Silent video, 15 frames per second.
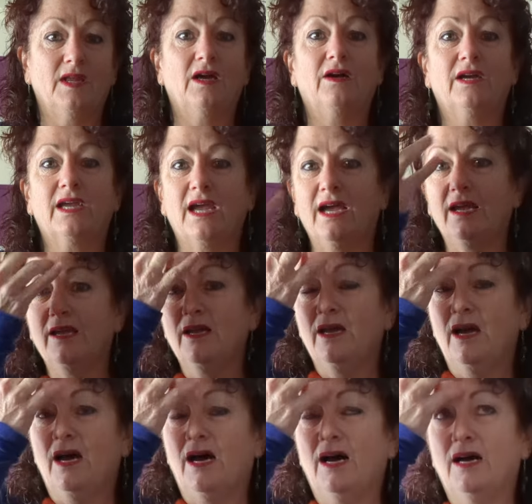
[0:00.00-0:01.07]
Okay,
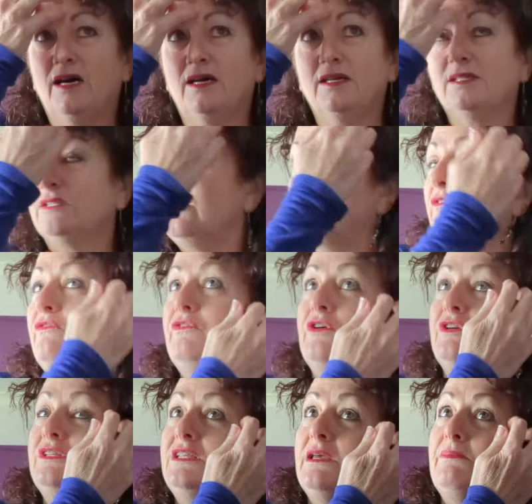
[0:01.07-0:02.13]
so the
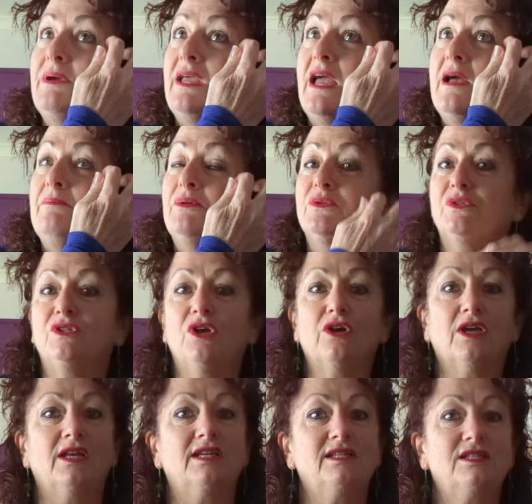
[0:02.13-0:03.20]
first hippocampal
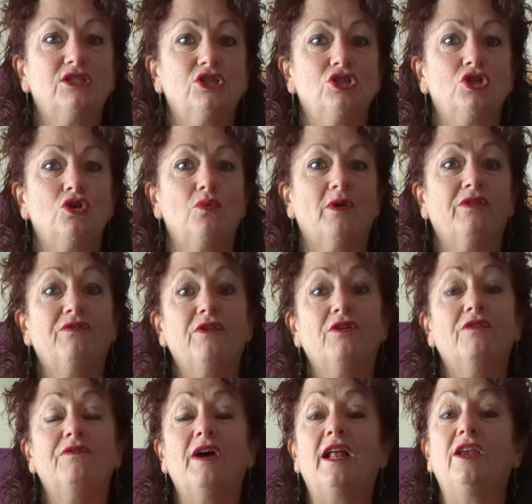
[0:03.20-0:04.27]
circuit is to do with fear
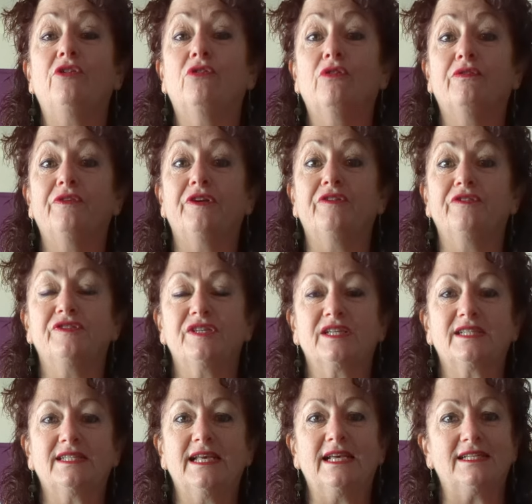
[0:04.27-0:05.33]
of failure or fear of
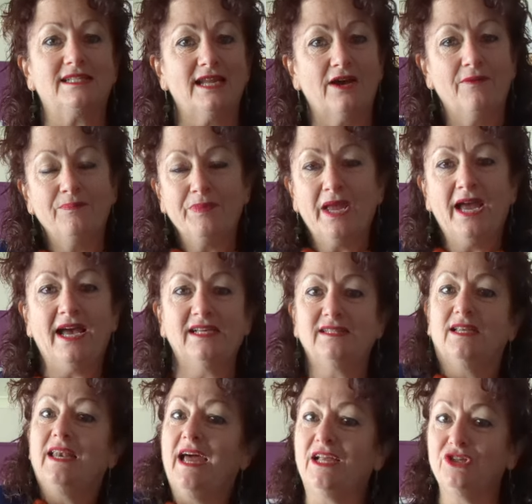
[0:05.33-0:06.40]
success. Now, as
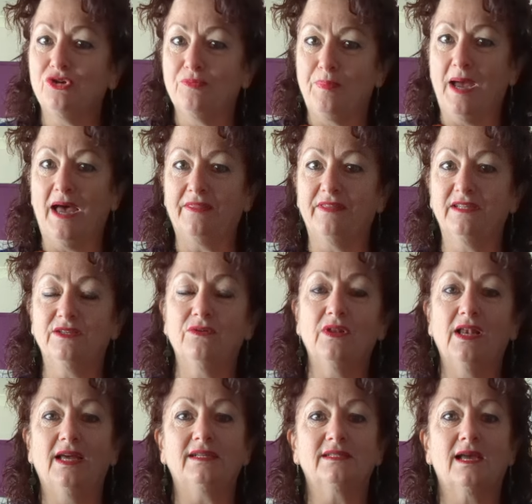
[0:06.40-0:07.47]
a naturopath, until the
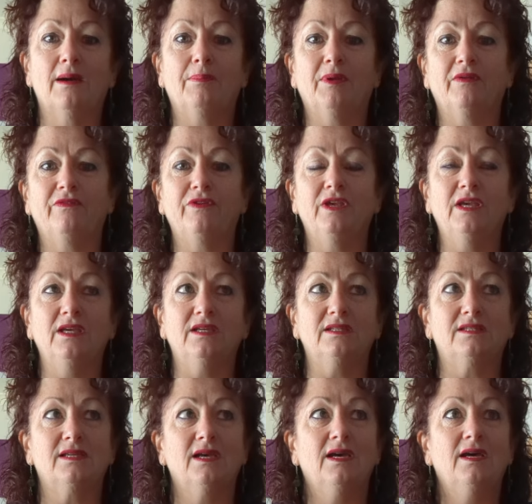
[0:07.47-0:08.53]
last couple of
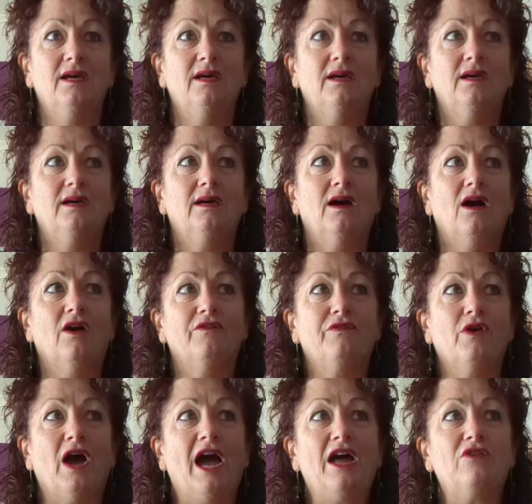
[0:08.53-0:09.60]
years, I've
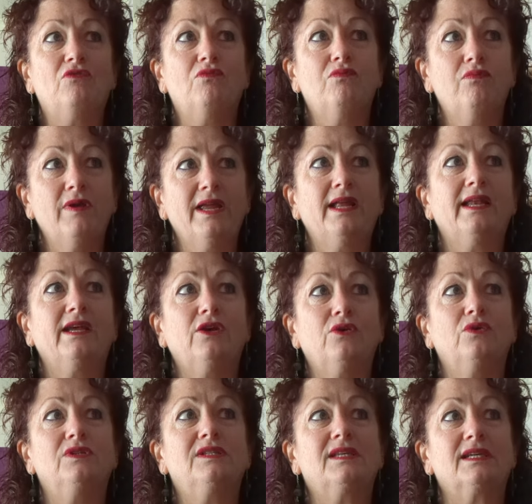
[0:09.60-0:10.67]
had really
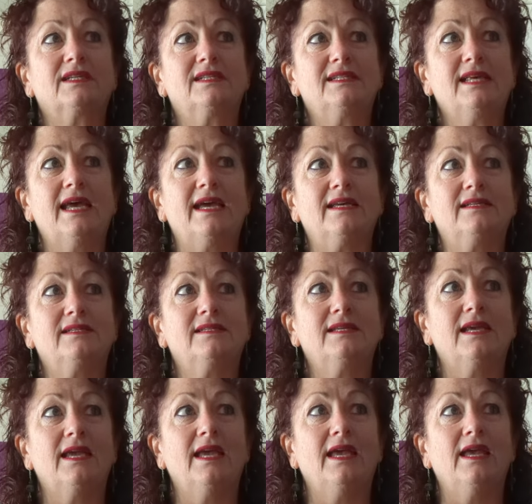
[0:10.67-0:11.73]
good success
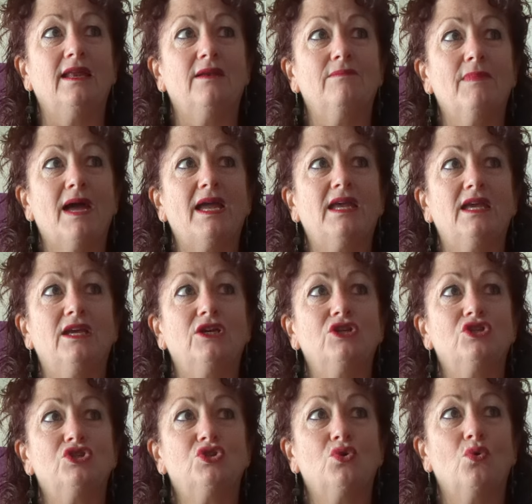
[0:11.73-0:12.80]
in making
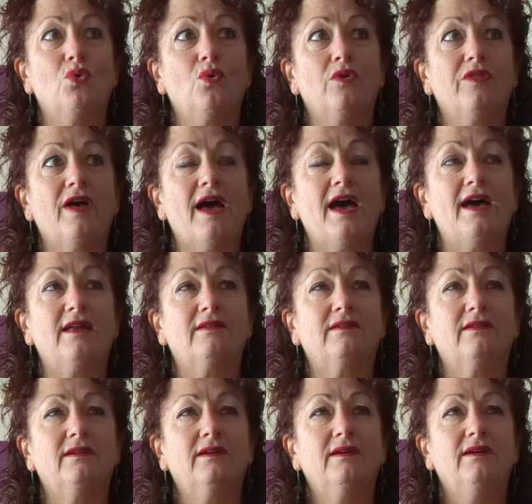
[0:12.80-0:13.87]
sure that